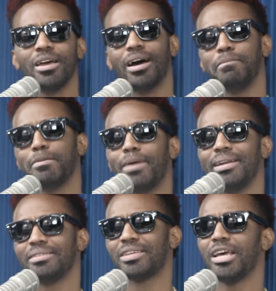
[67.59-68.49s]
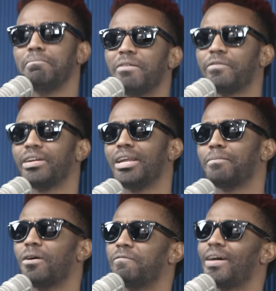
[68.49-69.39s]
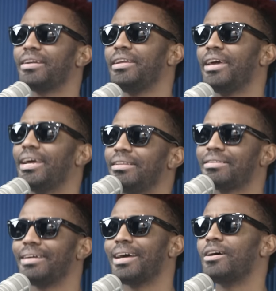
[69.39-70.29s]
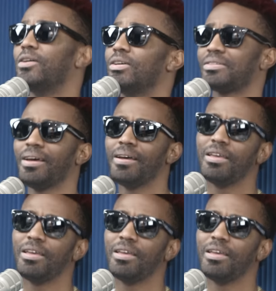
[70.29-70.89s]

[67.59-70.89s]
And remember this, my friend them govern the entire earth.